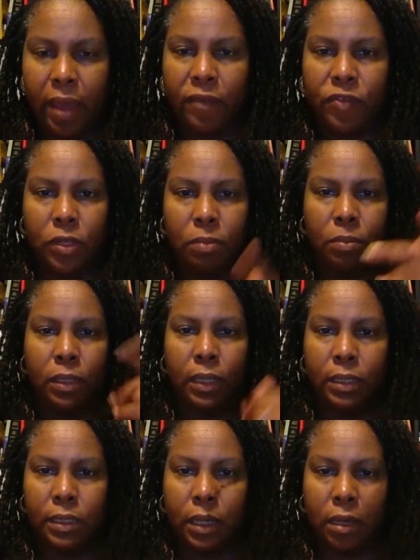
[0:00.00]
have some
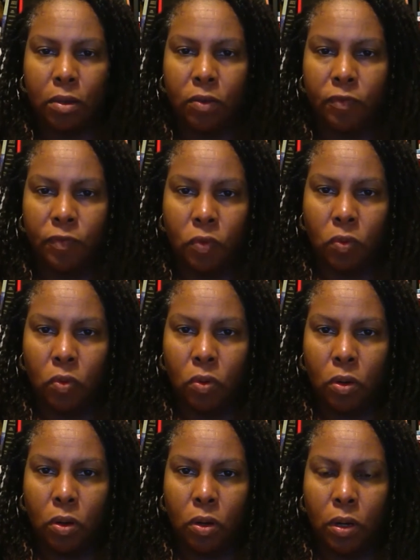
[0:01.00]
links here
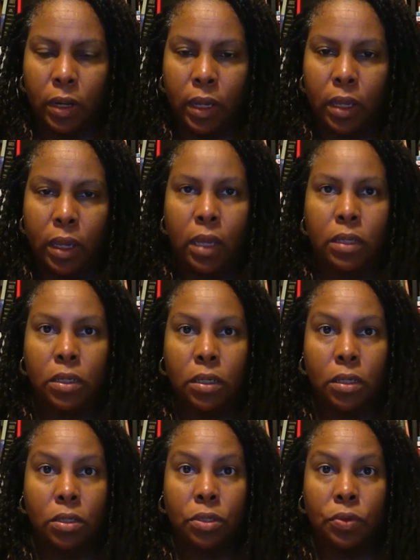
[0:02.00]
for ancient
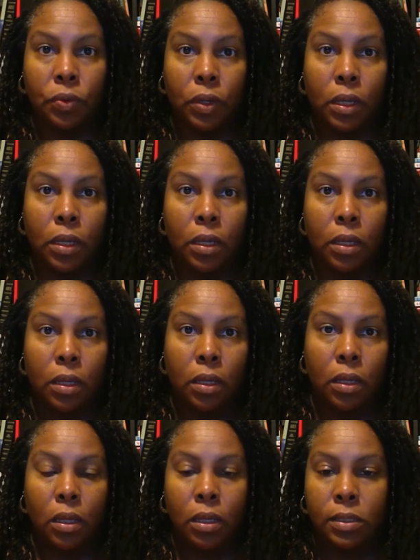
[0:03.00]
history
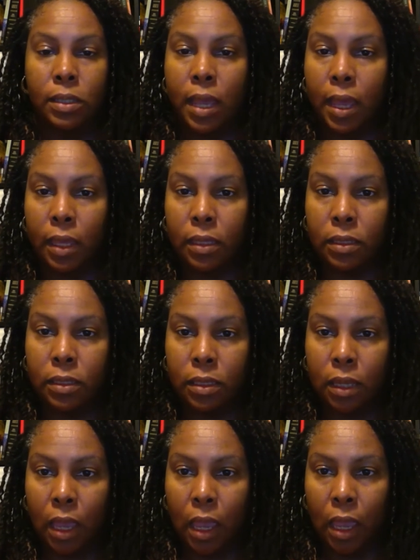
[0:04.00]

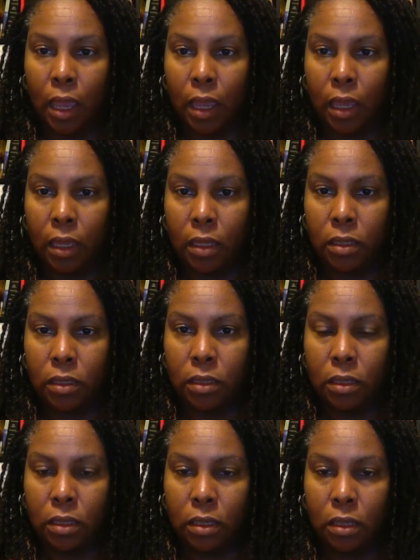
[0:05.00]
text and